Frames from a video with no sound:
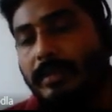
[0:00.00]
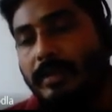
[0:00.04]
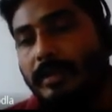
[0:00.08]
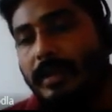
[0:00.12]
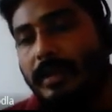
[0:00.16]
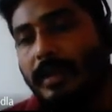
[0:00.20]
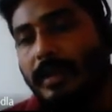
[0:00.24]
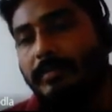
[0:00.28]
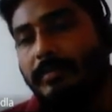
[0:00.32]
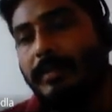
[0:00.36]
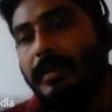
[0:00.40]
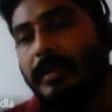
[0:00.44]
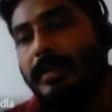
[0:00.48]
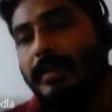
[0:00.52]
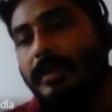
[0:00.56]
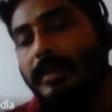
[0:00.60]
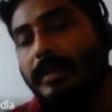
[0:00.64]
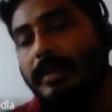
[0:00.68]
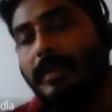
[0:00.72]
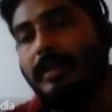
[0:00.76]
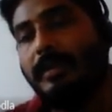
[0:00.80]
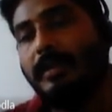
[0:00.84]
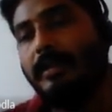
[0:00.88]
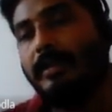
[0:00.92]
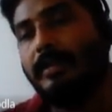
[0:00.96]
normal
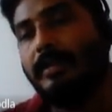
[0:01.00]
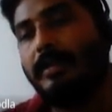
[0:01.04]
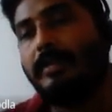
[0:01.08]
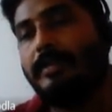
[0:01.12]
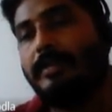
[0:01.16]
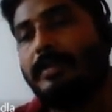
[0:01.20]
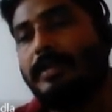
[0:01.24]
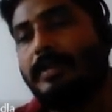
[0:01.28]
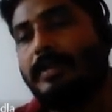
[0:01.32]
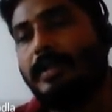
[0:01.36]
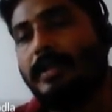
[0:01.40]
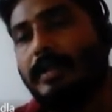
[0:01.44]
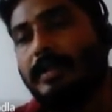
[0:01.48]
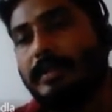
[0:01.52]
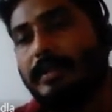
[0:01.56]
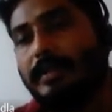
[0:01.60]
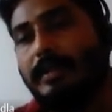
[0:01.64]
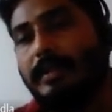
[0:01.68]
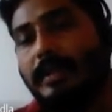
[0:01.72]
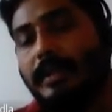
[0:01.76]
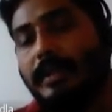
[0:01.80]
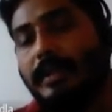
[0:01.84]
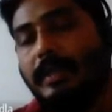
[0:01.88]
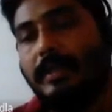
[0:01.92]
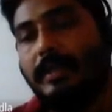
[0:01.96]

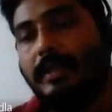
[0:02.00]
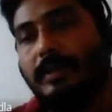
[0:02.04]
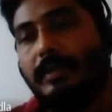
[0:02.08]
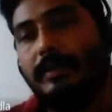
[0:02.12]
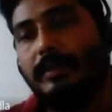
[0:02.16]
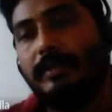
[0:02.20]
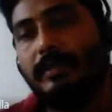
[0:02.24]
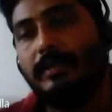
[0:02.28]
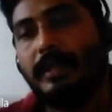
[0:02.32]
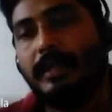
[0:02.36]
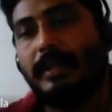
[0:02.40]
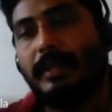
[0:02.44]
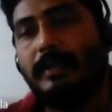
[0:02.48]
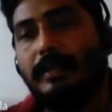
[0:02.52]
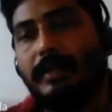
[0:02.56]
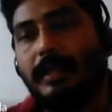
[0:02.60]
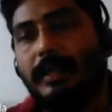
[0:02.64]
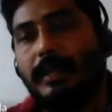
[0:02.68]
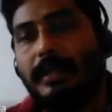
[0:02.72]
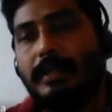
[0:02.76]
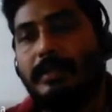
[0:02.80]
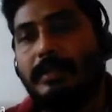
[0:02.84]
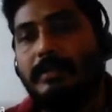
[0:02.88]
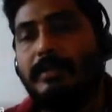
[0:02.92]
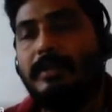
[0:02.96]
stress, okay,
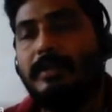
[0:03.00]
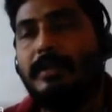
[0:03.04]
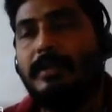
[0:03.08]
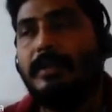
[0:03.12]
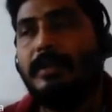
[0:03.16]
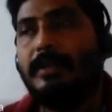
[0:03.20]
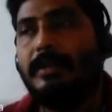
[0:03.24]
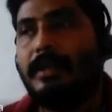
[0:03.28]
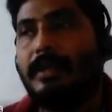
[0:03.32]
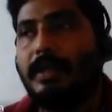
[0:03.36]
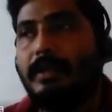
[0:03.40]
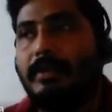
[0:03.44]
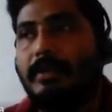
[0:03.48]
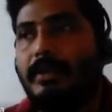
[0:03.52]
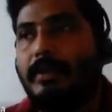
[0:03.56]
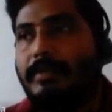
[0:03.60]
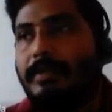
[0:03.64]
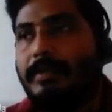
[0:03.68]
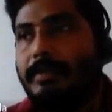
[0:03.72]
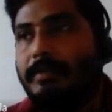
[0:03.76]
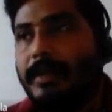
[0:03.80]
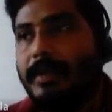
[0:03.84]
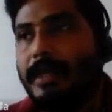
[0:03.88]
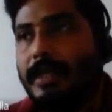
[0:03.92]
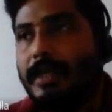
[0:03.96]
that is
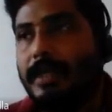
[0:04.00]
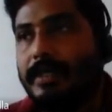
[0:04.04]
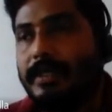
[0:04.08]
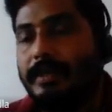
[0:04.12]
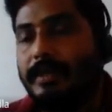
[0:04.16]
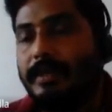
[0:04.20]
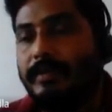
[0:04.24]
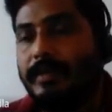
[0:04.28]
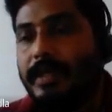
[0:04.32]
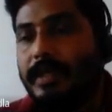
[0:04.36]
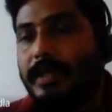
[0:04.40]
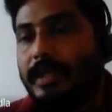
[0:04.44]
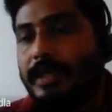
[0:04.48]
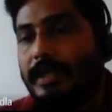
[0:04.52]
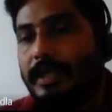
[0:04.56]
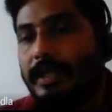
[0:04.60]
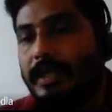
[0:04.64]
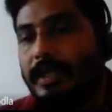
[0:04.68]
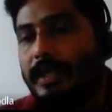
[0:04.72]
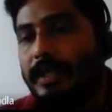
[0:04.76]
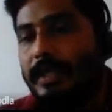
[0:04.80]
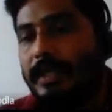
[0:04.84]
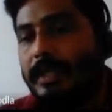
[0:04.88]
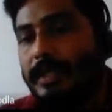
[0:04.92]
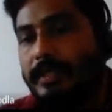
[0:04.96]
developed because of the
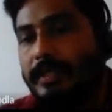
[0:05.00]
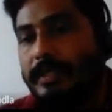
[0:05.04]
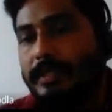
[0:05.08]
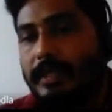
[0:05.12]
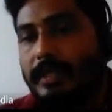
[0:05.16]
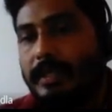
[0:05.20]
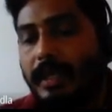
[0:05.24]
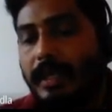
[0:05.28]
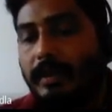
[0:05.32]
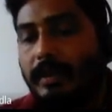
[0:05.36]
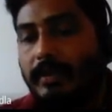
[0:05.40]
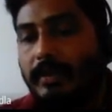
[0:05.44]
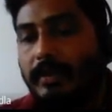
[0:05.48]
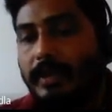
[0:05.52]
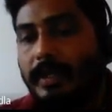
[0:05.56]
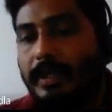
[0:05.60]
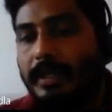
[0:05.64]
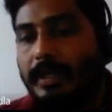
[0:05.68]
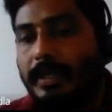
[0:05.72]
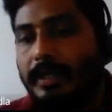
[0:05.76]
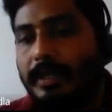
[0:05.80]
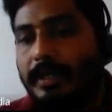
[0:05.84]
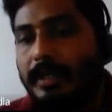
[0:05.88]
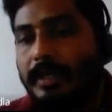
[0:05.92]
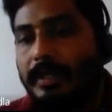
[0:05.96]
tensile
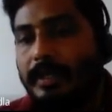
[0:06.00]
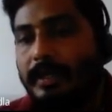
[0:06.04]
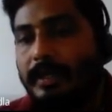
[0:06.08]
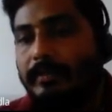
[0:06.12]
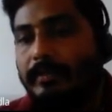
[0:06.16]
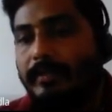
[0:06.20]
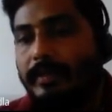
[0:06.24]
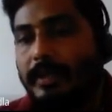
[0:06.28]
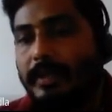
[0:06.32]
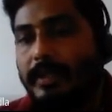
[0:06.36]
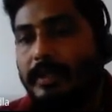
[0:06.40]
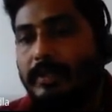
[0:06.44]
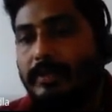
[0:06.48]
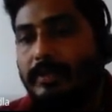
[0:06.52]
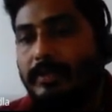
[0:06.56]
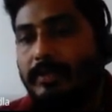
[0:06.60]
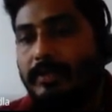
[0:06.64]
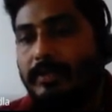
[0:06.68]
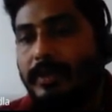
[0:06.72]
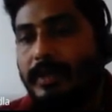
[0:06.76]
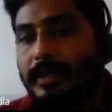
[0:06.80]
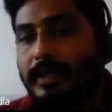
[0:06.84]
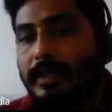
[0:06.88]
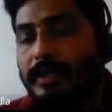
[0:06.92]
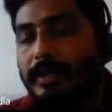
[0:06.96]
loading. If it is
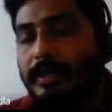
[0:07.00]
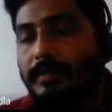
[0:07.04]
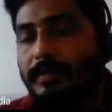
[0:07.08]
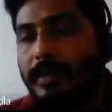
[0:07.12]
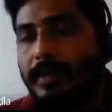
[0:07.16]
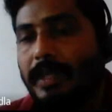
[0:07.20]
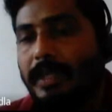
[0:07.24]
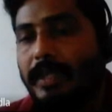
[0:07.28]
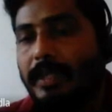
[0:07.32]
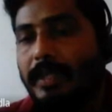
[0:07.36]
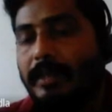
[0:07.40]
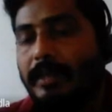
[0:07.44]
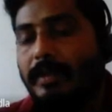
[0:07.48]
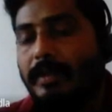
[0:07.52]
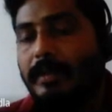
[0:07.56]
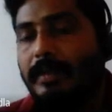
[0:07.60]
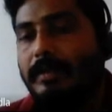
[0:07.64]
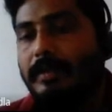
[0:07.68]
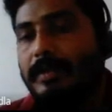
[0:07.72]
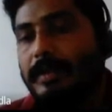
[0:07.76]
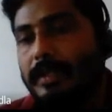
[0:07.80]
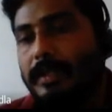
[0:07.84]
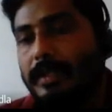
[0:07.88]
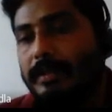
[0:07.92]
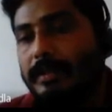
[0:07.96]
towards the plane,
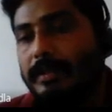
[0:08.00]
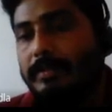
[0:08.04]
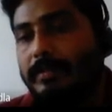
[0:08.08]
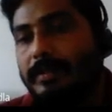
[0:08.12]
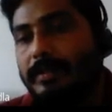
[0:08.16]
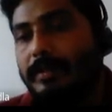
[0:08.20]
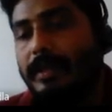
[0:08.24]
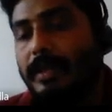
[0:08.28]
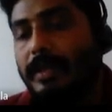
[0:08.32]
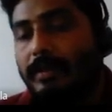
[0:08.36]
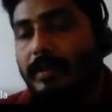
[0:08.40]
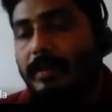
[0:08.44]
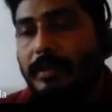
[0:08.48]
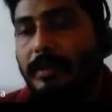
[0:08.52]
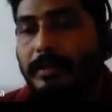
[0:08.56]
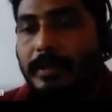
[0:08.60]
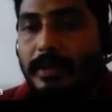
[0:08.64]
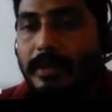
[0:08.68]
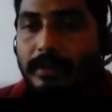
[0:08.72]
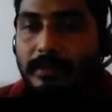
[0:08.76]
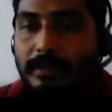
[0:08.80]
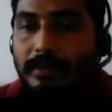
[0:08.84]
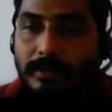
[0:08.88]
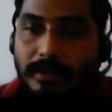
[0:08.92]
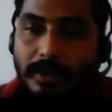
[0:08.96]
it is
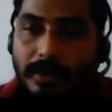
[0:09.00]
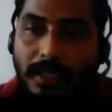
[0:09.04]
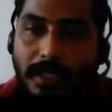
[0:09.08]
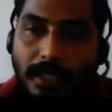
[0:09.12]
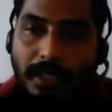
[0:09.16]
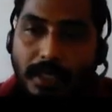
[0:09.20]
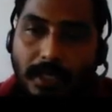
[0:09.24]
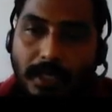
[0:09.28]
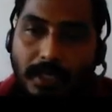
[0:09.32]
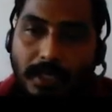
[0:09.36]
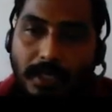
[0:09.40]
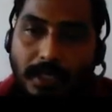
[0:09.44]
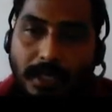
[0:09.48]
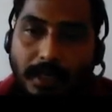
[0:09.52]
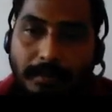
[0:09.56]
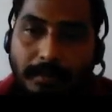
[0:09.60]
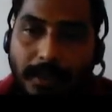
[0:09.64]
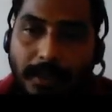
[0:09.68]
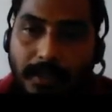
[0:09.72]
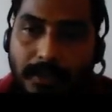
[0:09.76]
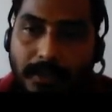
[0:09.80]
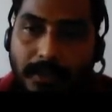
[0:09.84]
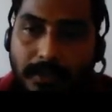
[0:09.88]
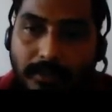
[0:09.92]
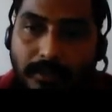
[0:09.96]
developed due to the
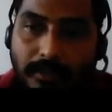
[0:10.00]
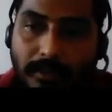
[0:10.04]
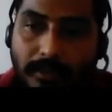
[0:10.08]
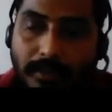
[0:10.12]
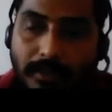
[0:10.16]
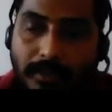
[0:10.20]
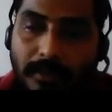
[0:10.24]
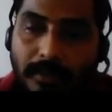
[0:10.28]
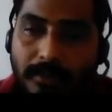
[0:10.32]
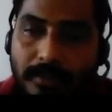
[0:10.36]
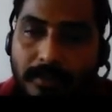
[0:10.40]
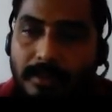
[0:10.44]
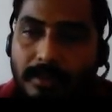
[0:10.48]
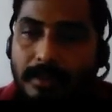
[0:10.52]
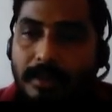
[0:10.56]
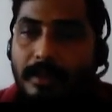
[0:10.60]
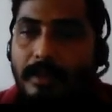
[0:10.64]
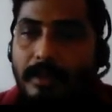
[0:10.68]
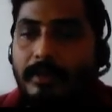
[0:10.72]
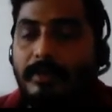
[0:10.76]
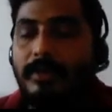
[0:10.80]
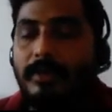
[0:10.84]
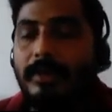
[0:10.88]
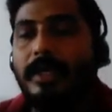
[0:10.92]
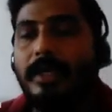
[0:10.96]
compressive
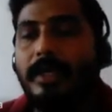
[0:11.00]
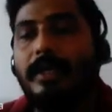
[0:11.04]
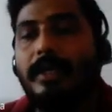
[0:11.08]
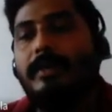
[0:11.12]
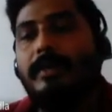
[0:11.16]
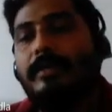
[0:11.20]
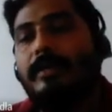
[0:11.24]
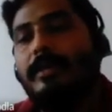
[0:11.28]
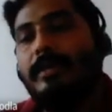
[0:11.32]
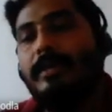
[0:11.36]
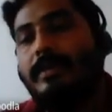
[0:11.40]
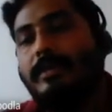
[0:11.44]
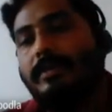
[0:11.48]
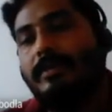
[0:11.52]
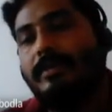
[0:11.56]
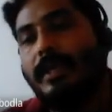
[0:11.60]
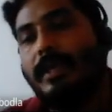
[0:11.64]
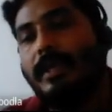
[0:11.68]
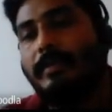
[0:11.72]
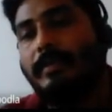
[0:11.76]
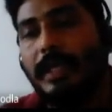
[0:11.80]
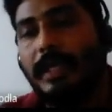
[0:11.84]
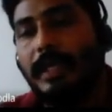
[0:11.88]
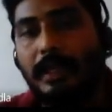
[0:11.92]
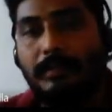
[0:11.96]
loading, the
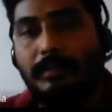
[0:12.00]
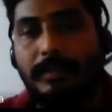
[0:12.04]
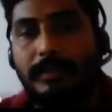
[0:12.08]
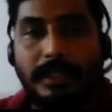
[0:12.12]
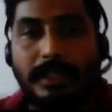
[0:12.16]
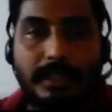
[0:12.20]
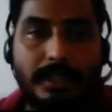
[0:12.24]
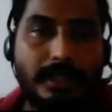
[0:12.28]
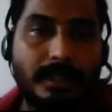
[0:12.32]
same normal